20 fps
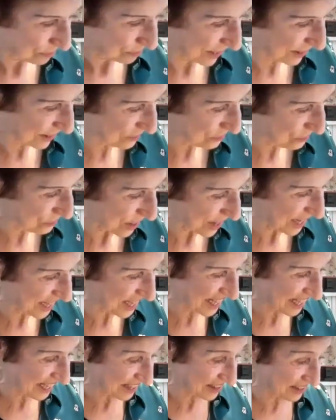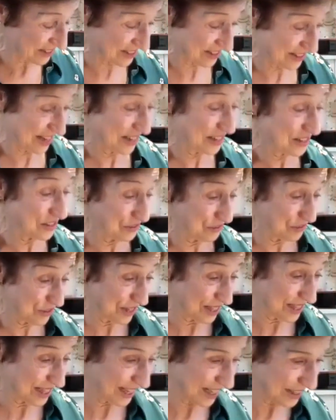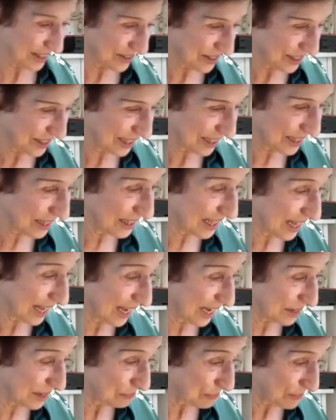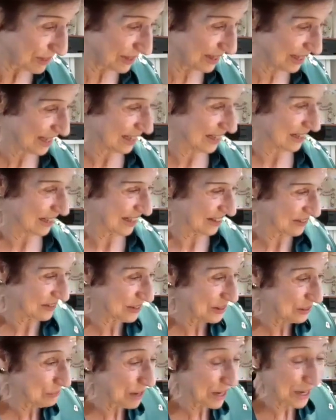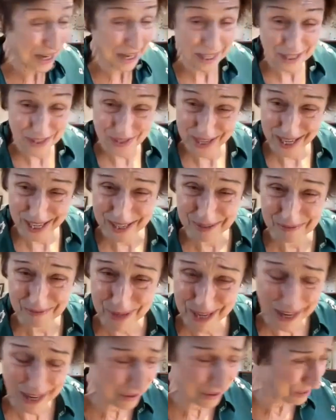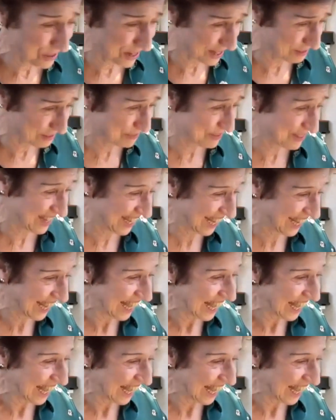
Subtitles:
The writing is, I realized, a little light, but with my eyesight, bear with me.